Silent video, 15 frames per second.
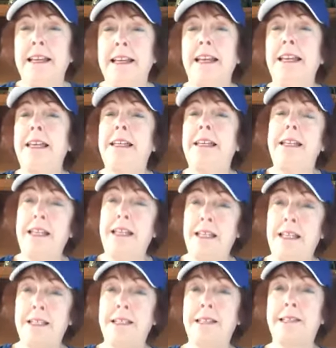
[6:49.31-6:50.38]
It
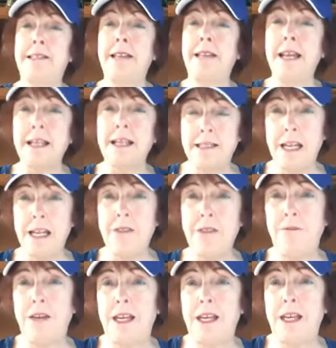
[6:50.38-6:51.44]
is 60
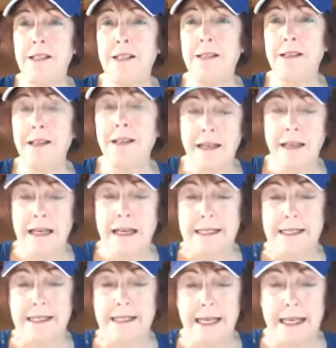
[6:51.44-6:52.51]
feet,
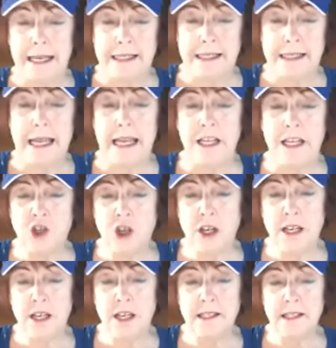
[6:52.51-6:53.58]
six
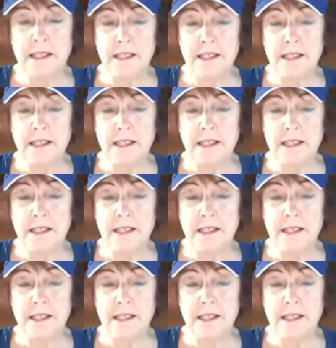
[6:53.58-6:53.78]
inches.